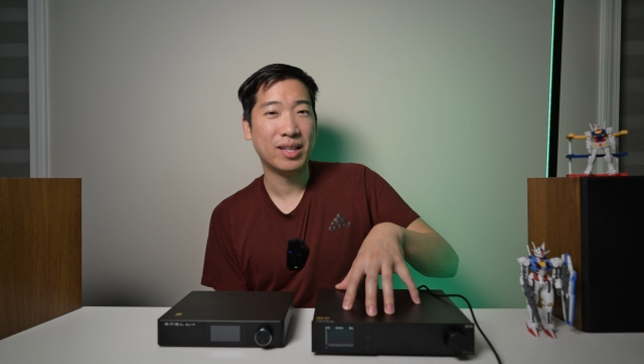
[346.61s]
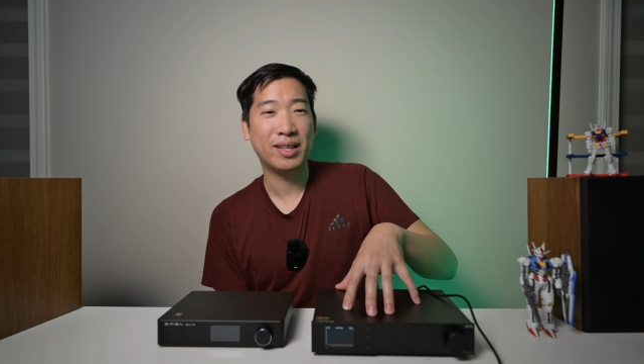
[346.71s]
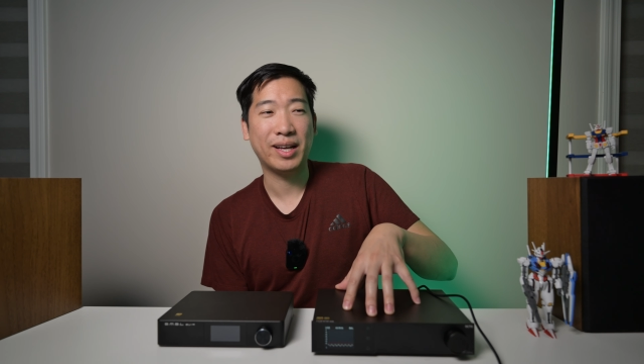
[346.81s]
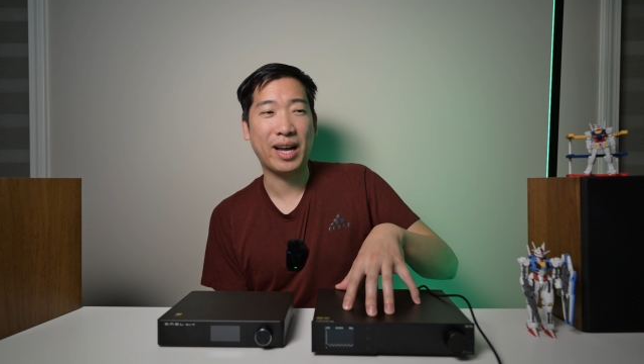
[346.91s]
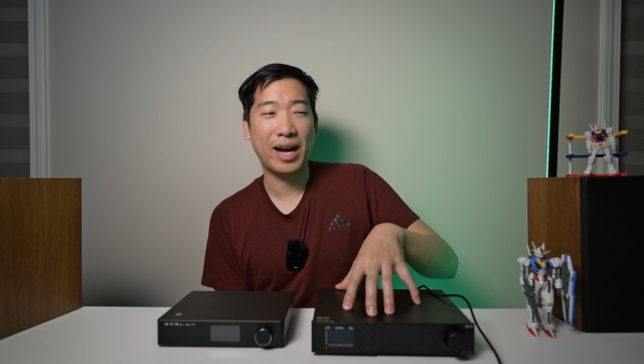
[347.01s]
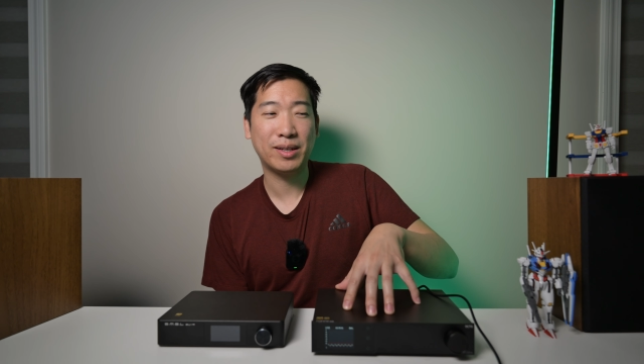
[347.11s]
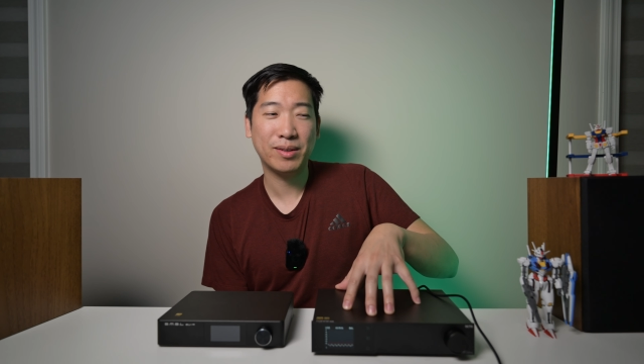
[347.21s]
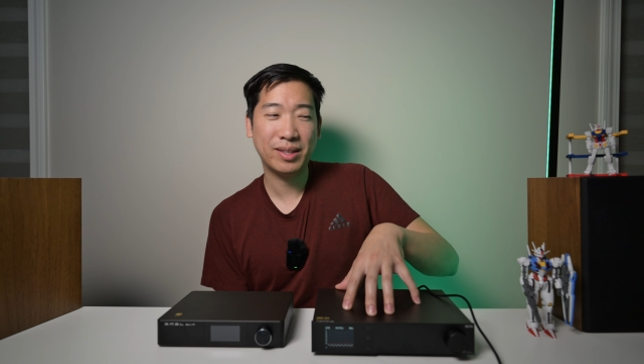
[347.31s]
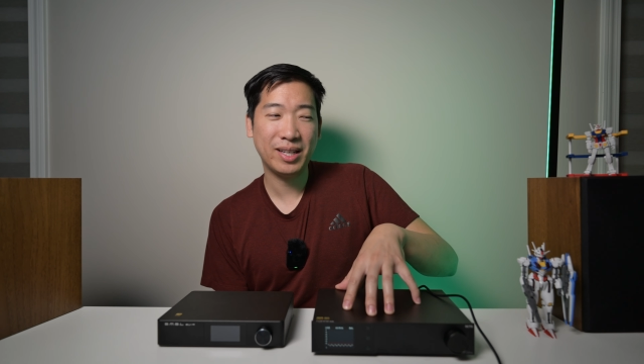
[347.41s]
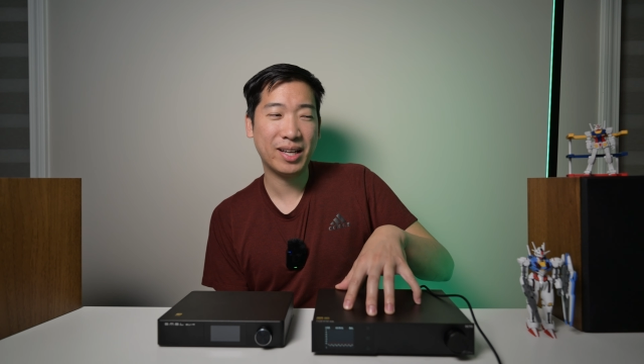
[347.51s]
Like I do
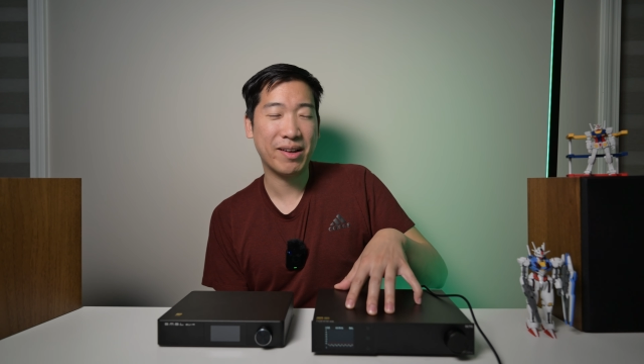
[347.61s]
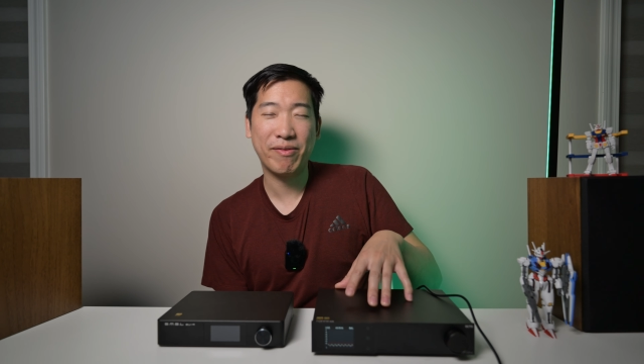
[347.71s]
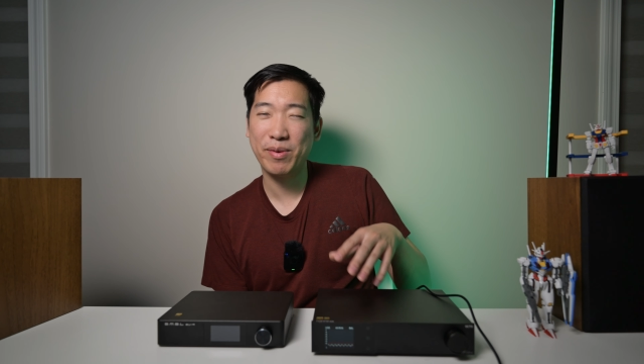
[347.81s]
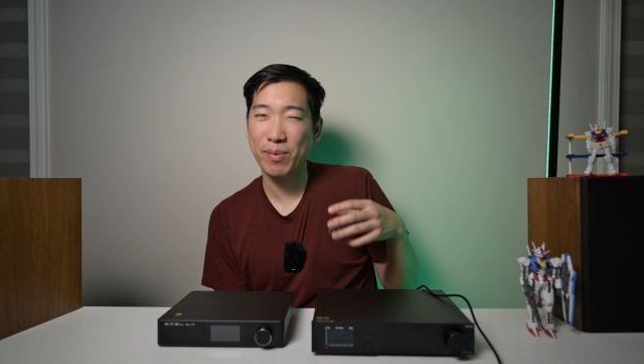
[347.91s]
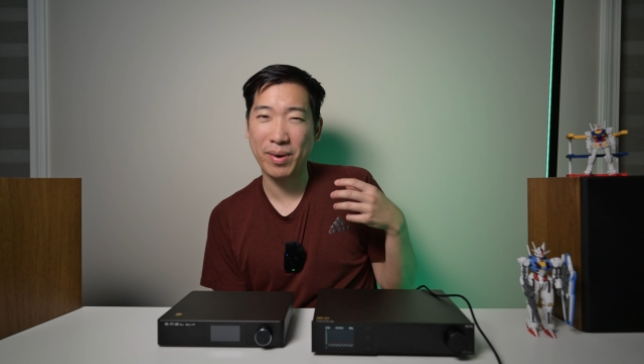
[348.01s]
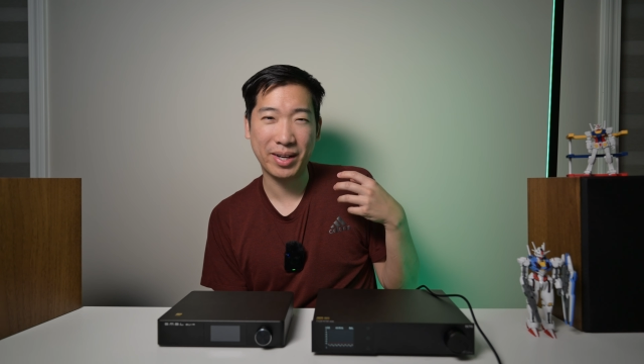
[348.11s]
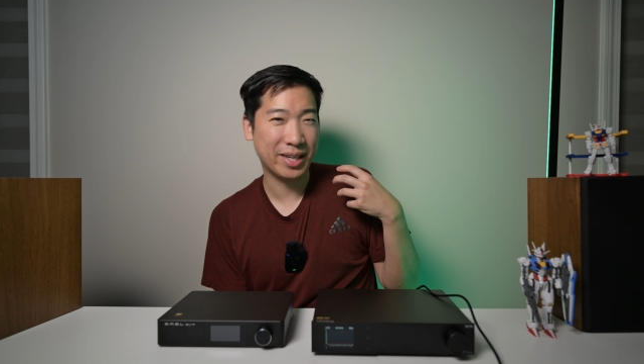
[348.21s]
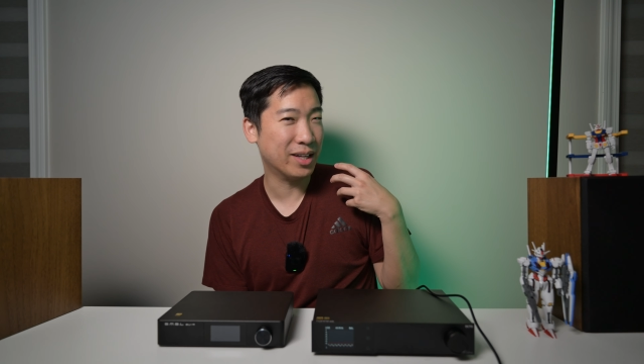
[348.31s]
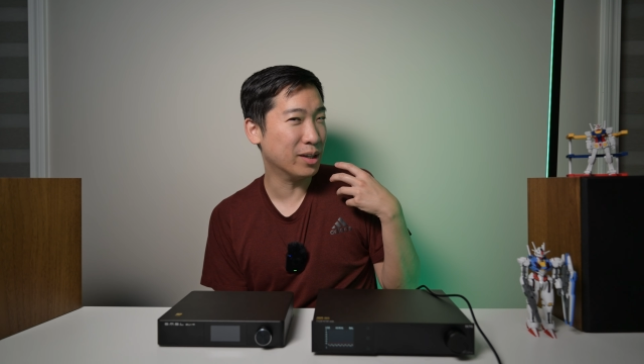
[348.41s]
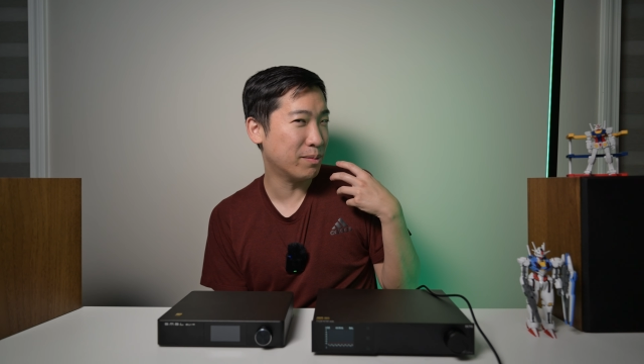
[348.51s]
think if you want to
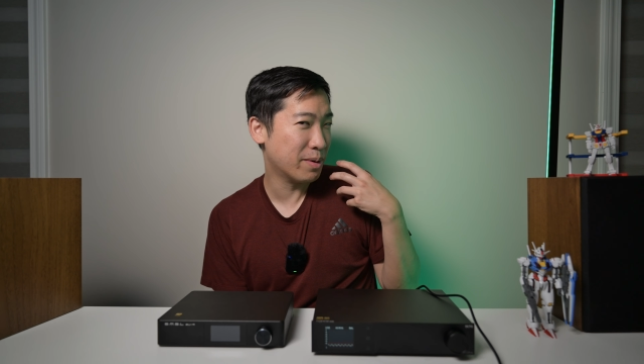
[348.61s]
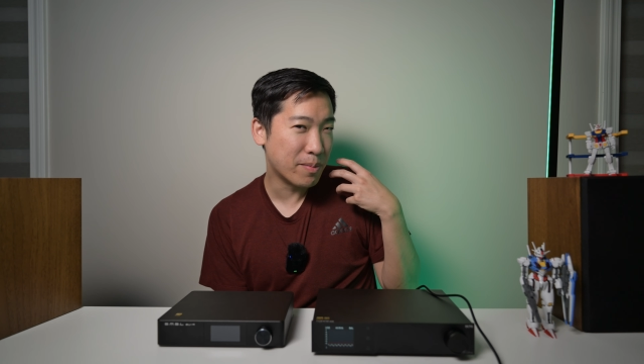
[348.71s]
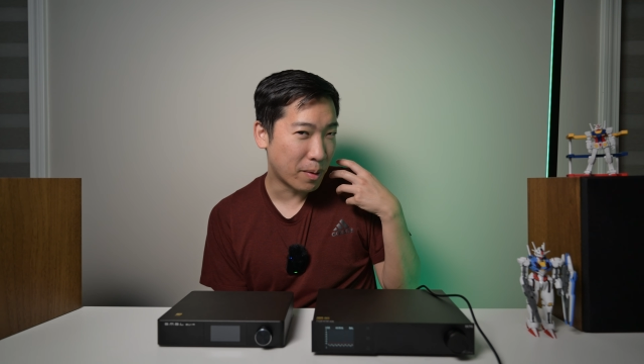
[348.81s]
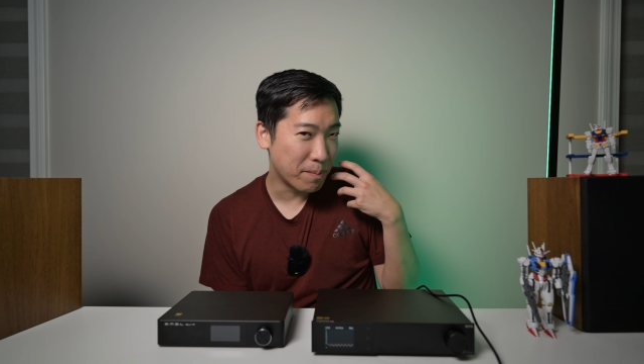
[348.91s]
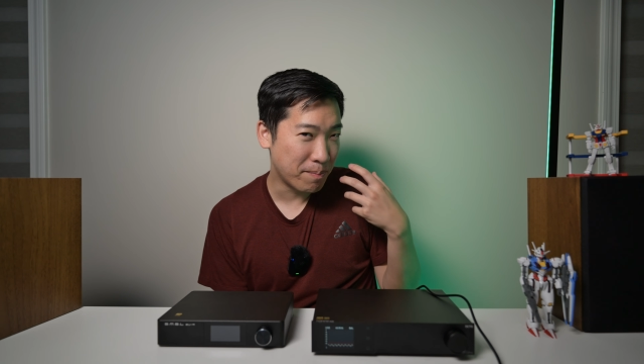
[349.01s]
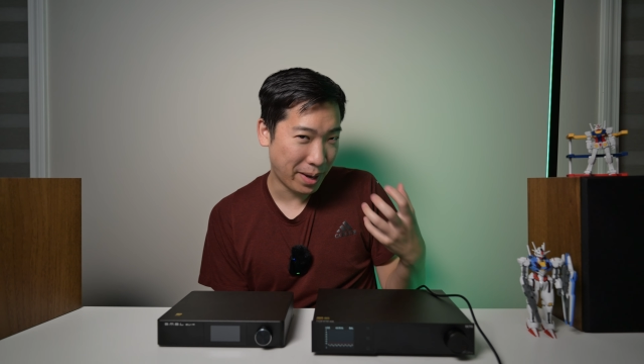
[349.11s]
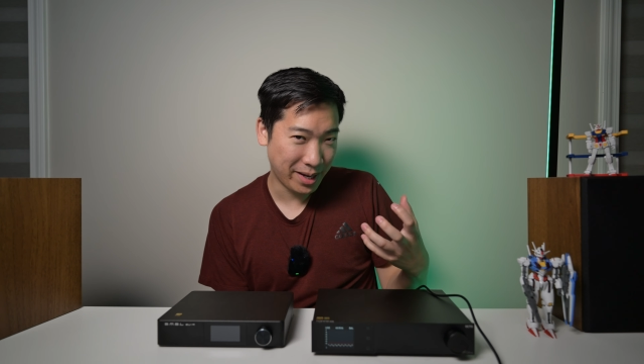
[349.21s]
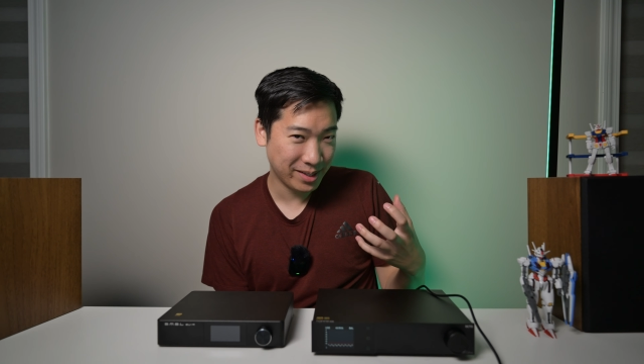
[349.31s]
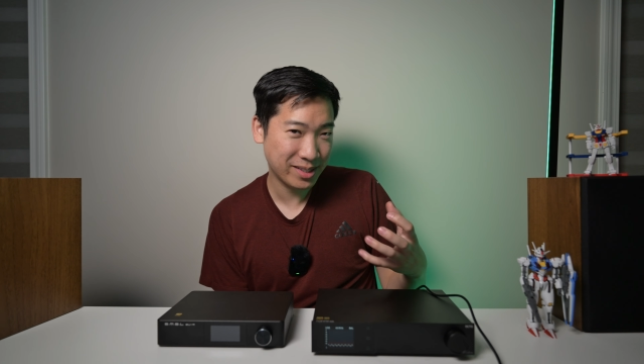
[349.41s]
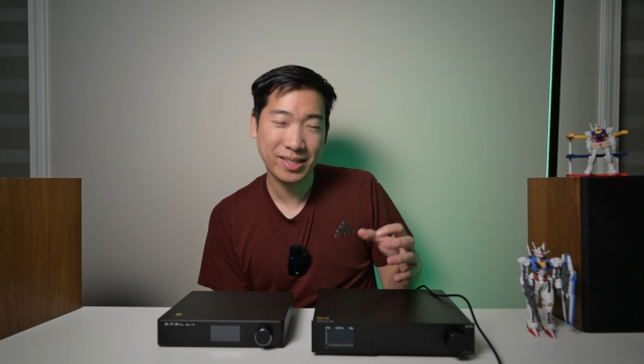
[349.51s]
get a little bit more
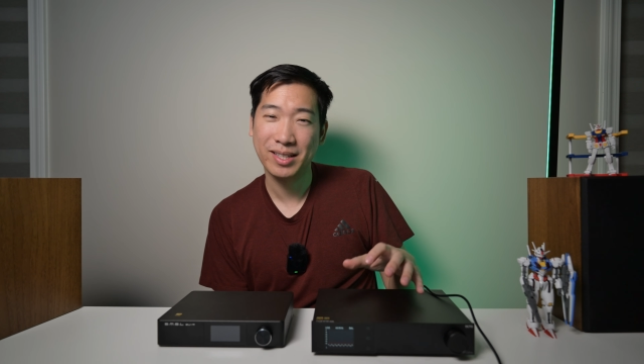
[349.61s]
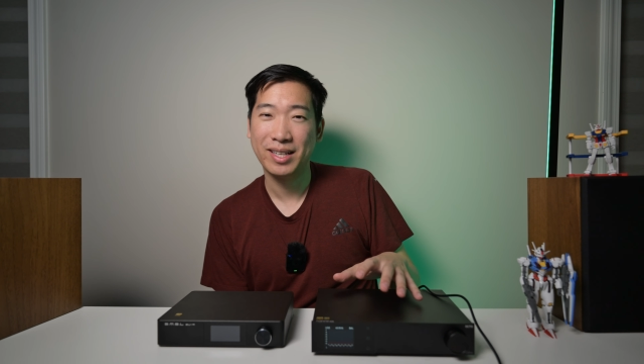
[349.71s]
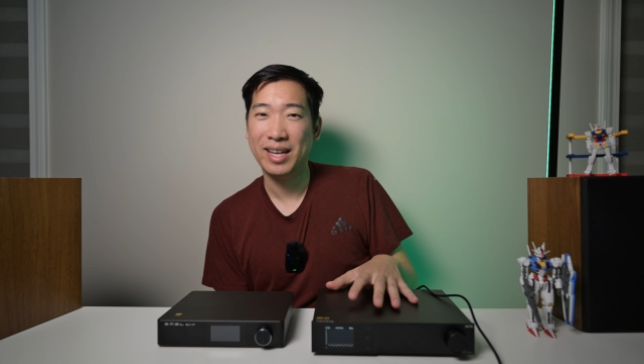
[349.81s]
bass